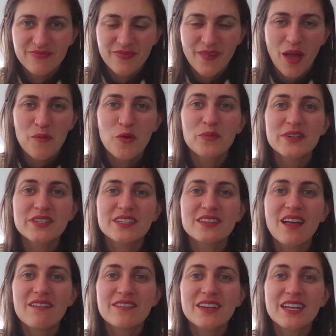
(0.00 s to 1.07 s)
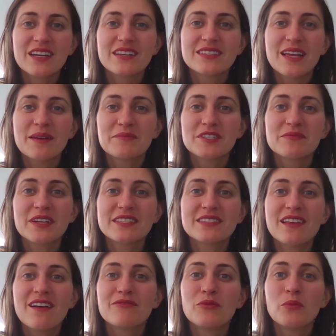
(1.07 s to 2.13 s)
I'm open to loving and accepting
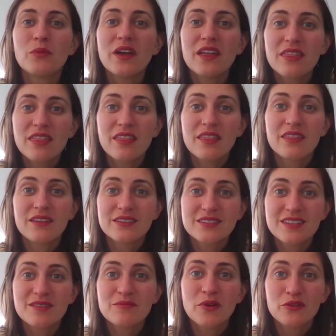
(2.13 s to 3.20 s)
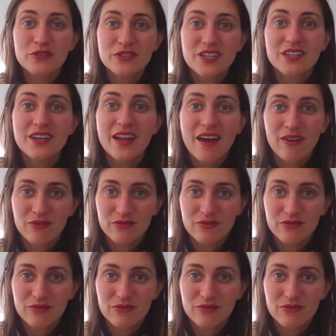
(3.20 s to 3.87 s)
myself with this emotion now.